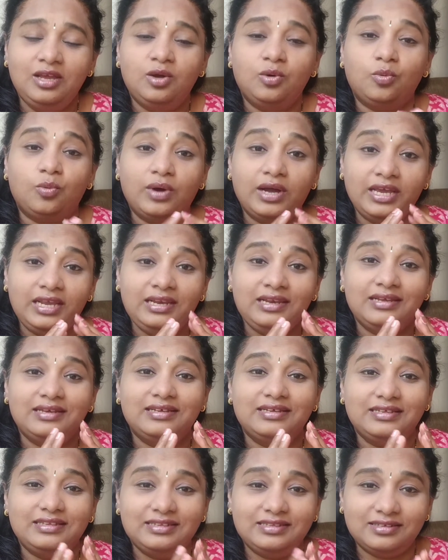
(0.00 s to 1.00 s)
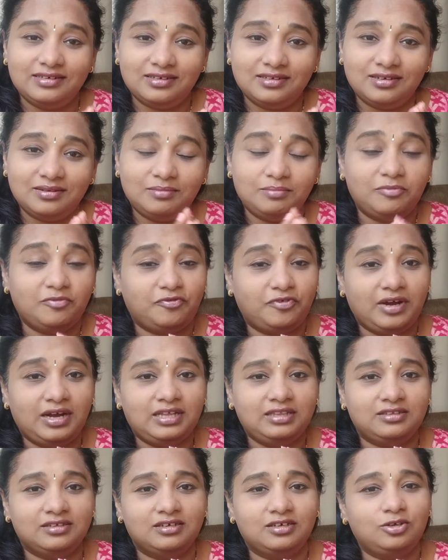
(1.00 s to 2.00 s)
while the
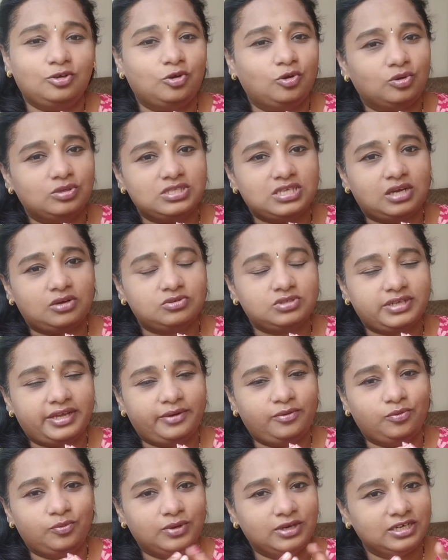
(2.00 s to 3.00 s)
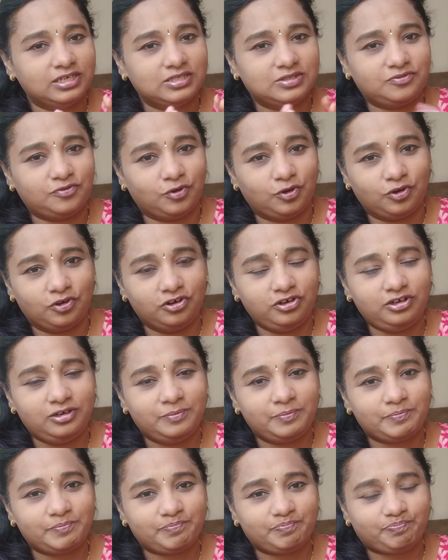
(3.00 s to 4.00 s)
father goes out and works for
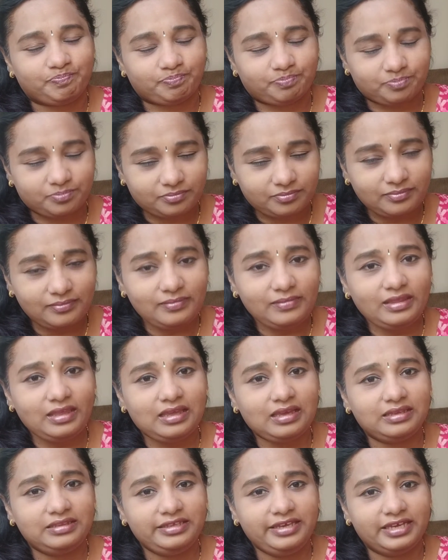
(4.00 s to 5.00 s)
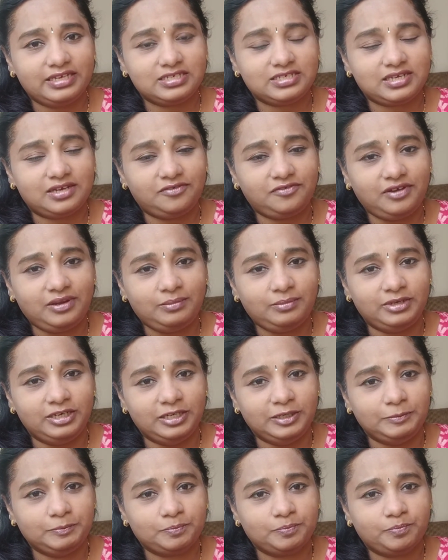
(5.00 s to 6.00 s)
the entire
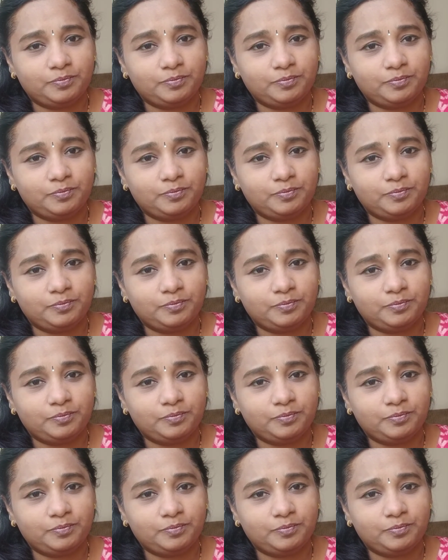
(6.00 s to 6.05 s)
family.